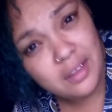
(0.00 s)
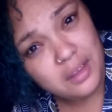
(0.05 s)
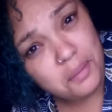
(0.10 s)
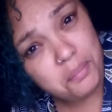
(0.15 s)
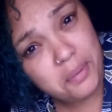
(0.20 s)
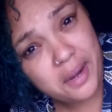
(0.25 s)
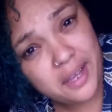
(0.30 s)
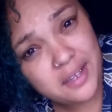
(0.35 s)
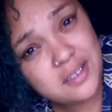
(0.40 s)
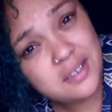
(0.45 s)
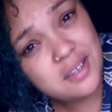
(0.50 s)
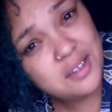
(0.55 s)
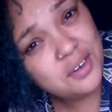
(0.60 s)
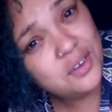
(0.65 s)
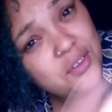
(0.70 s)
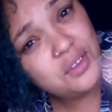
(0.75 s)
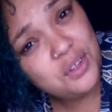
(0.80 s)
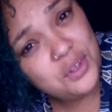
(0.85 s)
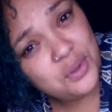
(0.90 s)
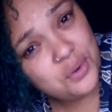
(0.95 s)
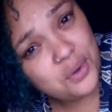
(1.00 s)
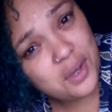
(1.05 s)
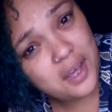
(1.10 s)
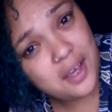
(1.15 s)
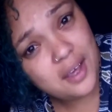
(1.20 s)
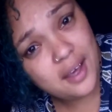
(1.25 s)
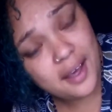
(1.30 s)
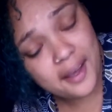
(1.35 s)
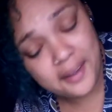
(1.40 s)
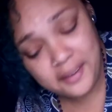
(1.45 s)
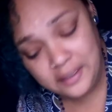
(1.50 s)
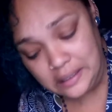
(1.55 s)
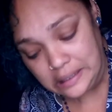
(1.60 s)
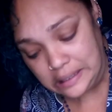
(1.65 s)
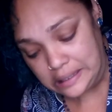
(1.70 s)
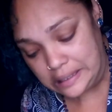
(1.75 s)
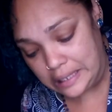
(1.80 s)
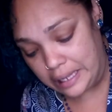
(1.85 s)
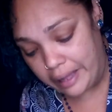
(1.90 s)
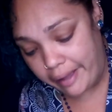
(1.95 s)
The prankster, you know, the UK guy.
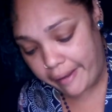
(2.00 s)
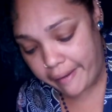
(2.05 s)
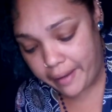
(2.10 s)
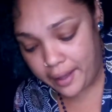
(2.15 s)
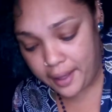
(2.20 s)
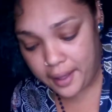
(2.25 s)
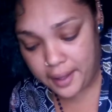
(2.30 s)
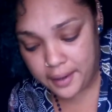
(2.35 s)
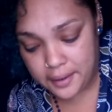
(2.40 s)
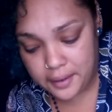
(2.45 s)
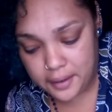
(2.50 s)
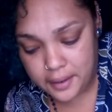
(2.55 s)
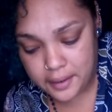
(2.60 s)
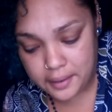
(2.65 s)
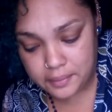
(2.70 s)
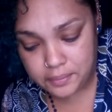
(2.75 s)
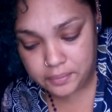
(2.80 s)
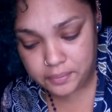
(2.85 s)
And,